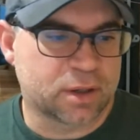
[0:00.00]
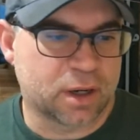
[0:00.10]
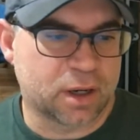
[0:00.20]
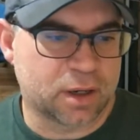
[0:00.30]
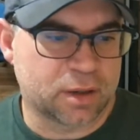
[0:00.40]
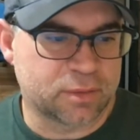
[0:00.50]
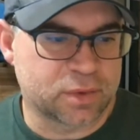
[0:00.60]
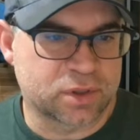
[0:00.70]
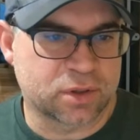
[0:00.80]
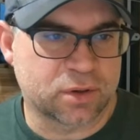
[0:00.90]

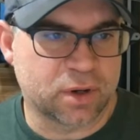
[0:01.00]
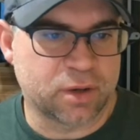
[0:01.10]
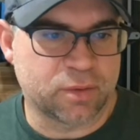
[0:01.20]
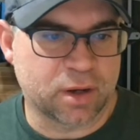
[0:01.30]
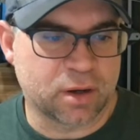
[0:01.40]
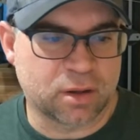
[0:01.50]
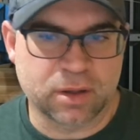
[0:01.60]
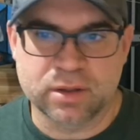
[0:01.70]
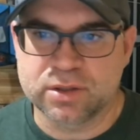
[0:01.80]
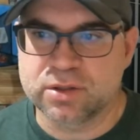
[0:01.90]
So anyway, I'll
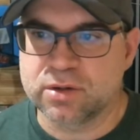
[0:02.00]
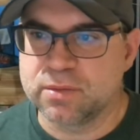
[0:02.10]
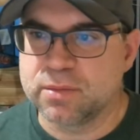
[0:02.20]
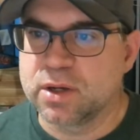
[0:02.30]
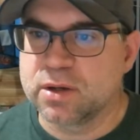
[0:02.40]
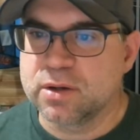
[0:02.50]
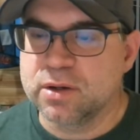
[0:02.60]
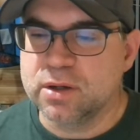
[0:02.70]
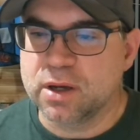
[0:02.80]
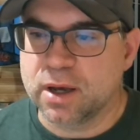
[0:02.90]
end this stream.
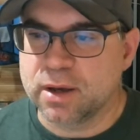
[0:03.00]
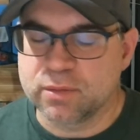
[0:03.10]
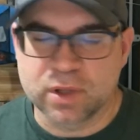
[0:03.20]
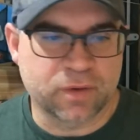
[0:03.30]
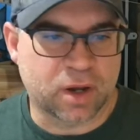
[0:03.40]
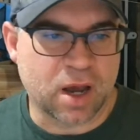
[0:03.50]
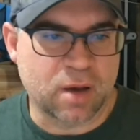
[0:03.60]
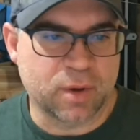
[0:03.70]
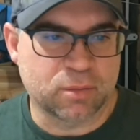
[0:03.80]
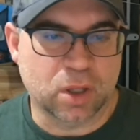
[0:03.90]
Leave a
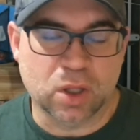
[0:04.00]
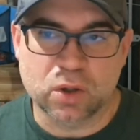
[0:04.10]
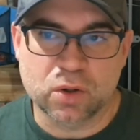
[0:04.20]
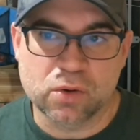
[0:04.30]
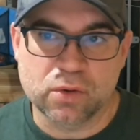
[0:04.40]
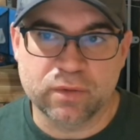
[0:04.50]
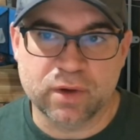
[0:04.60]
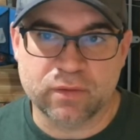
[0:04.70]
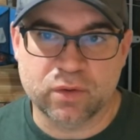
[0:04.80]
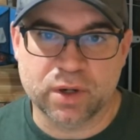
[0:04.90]
comment below if
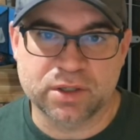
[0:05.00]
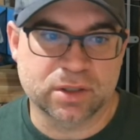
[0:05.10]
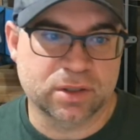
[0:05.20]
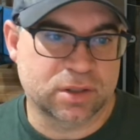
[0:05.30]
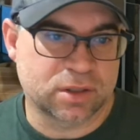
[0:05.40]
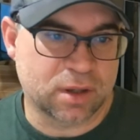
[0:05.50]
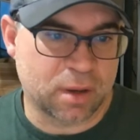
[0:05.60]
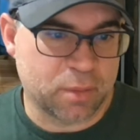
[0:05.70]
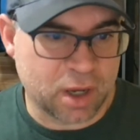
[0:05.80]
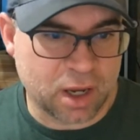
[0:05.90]
you have questions. I
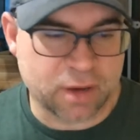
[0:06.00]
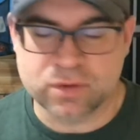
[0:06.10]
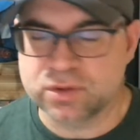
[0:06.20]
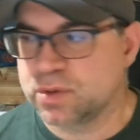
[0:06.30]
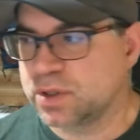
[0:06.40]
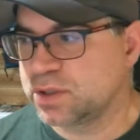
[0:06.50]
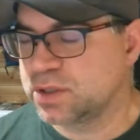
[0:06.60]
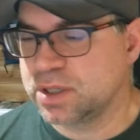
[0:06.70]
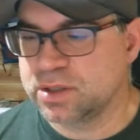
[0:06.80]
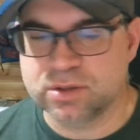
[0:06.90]
may have those
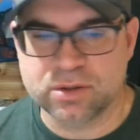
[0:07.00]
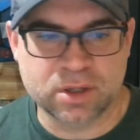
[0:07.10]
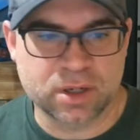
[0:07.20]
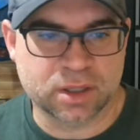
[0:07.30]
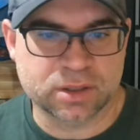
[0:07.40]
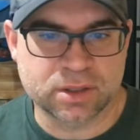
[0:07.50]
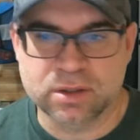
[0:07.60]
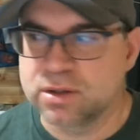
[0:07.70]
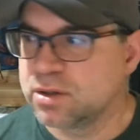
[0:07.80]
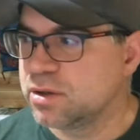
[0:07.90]
questions answered in the next
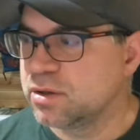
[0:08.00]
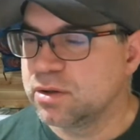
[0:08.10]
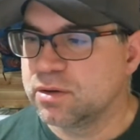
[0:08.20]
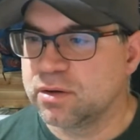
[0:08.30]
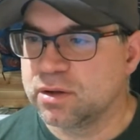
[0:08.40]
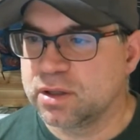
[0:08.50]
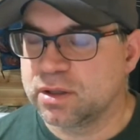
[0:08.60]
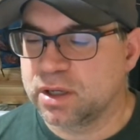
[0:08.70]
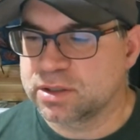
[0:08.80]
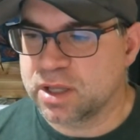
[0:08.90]

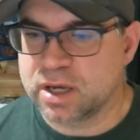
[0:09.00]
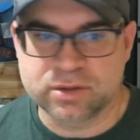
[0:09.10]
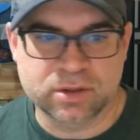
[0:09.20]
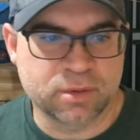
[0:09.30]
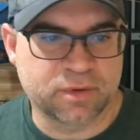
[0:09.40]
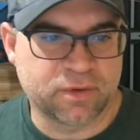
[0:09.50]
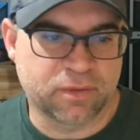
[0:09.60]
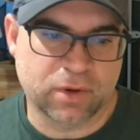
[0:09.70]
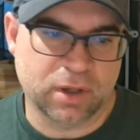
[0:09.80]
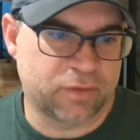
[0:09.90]
live stream. But feel
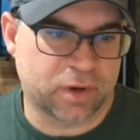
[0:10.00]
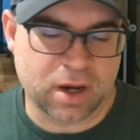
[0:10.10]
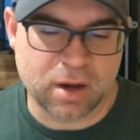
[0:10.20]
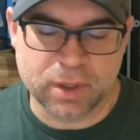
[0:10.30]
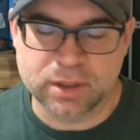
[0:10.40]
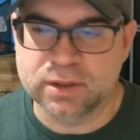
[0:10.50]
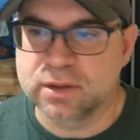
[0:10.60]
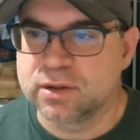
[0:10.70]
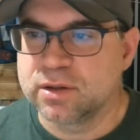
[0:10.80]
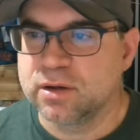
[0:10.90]
free to leave a comment
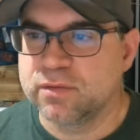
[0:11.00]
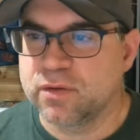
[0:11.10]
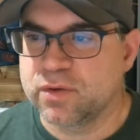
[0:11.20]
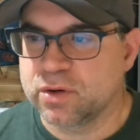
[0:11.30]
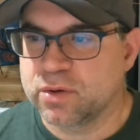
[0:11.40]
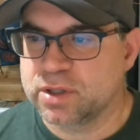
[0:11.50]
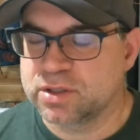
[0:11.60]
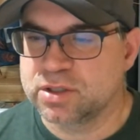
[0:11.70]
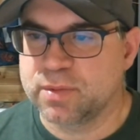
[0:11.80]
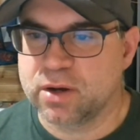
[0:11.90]
if you have any
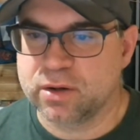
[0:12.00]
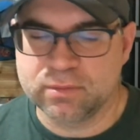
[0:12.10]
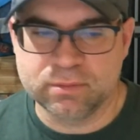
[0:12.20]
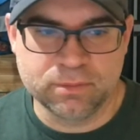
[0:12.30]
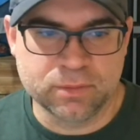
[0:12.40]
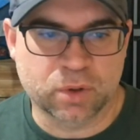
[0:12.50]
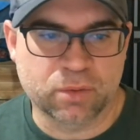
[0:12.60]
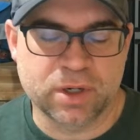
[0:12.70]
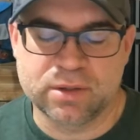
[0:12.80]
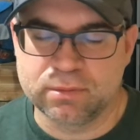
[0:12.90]
questions about it, or
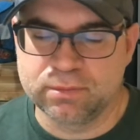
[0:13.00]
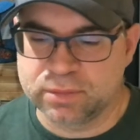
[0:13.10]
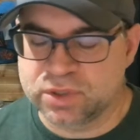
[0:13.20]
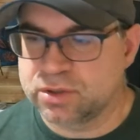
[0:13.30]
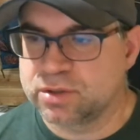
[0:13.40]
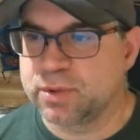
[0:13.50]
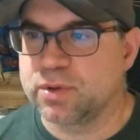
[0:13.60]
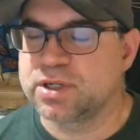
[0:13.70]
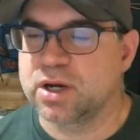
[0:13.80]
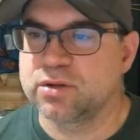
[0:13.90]

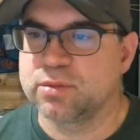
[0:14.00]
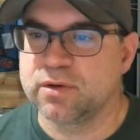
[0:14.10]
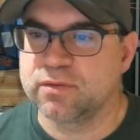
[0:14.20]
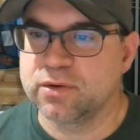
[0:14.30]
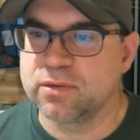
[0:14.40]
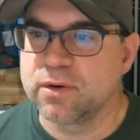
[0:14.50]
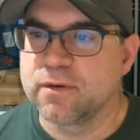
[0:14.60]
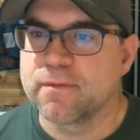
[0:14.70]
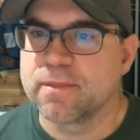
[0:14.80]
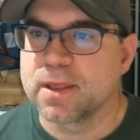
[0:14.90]
reach out to me if you
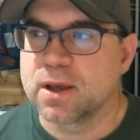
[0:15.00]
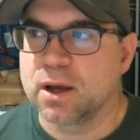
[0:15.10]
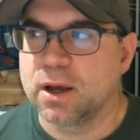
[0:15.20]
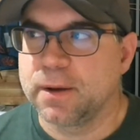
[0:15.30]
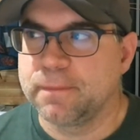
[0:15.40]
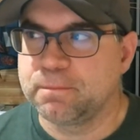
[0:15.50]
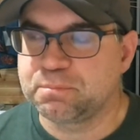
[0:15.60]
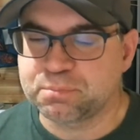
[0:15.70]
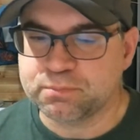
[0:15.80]
are